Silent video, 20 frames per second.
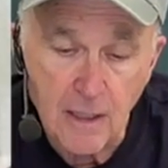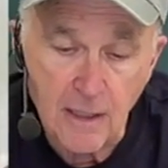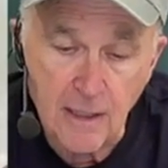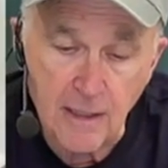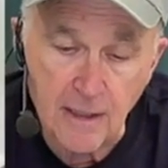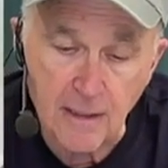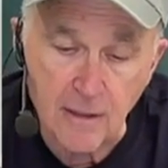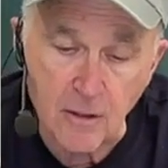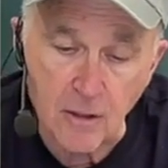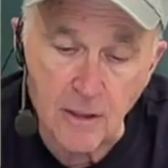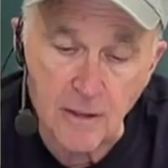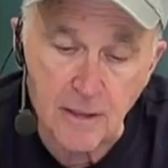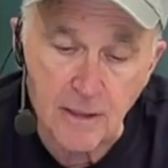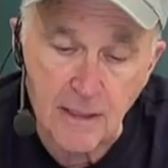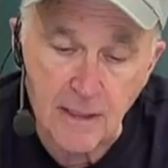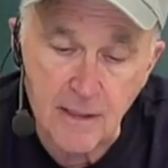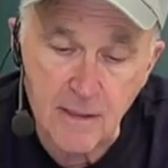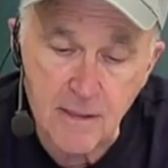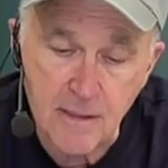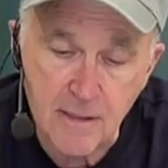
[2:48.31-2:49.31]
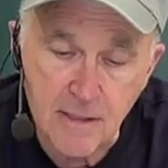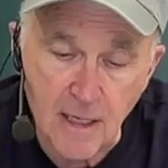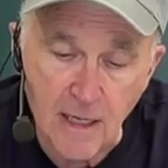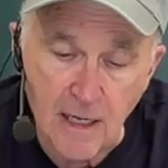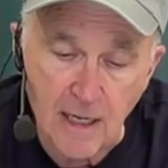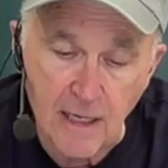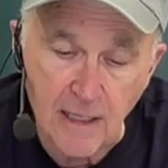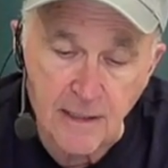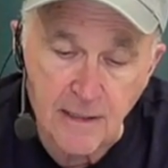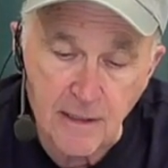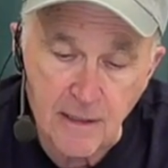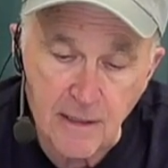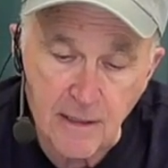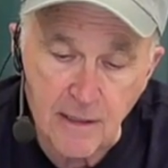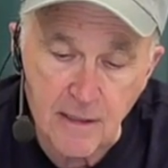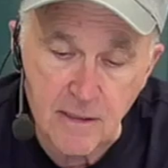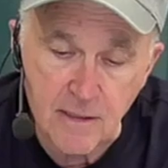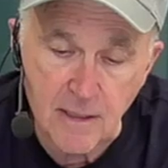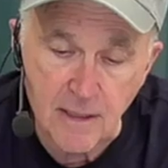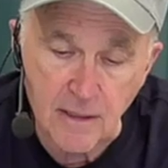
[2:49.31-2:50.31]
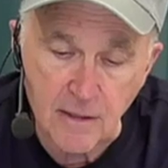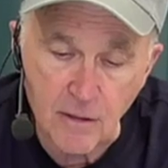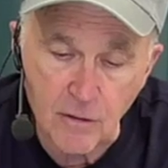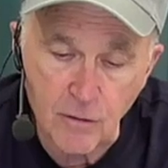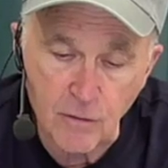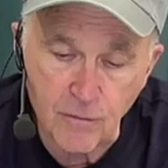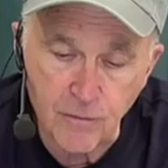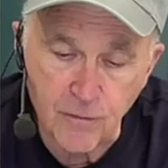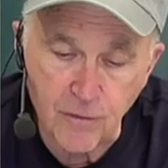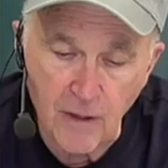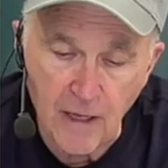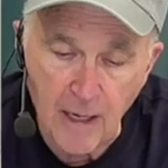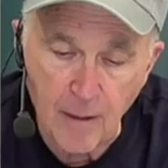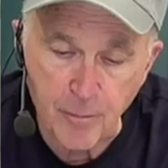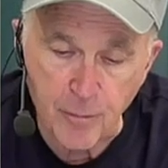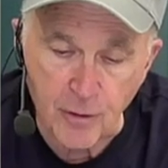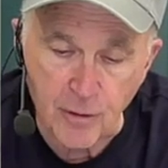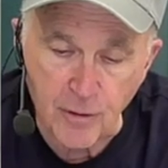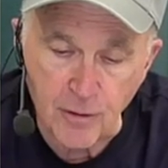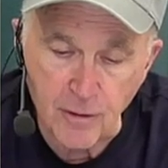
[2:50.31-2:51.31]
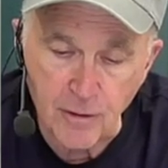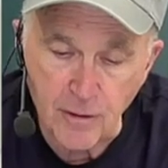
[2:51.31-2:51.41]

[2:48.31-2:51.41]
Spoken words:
And on the inside is a little flapper.